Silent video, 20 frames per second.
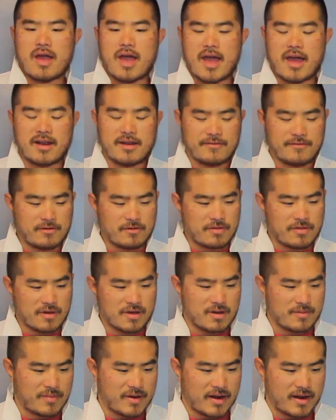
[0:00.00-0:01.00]
And if you
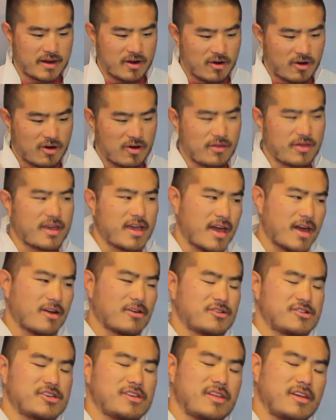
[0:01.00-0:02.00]
think about it, all the
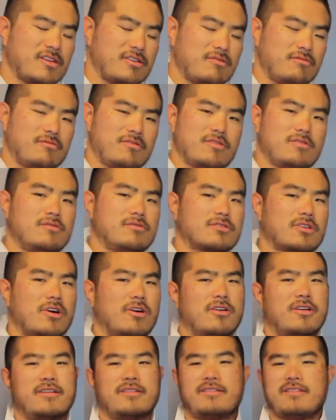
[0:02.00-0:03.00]
energy that you use
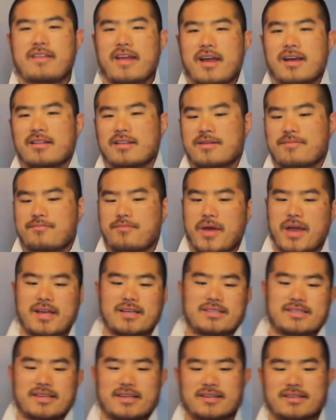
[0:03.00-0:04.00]
on a daily
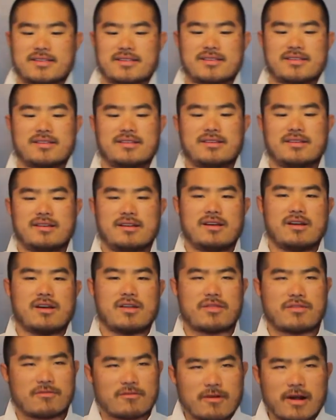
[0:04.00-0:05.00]
basis
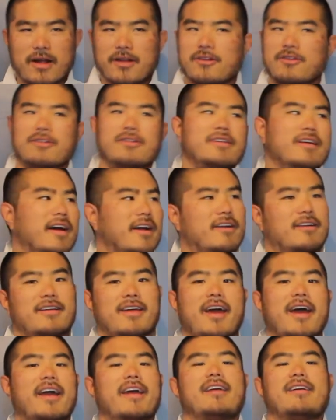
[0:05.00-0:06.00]
throughout your entire
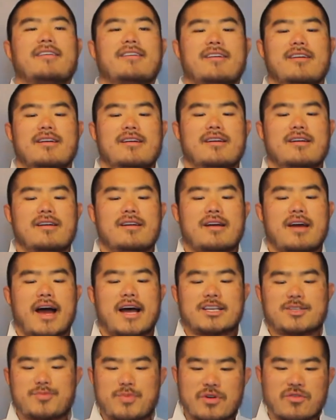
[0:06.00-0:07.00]
day
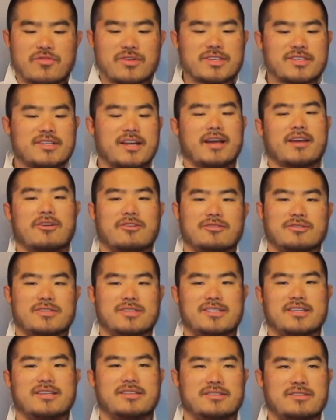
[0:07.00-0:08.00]
has been recycled
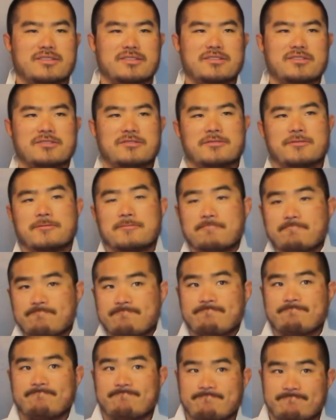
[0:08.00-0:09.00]
since,
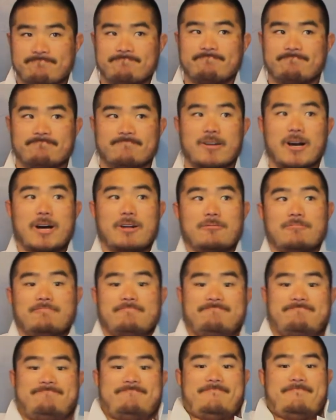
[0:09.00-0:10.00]
well,
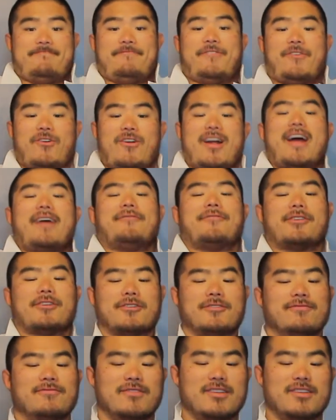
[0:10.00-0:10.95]
forever.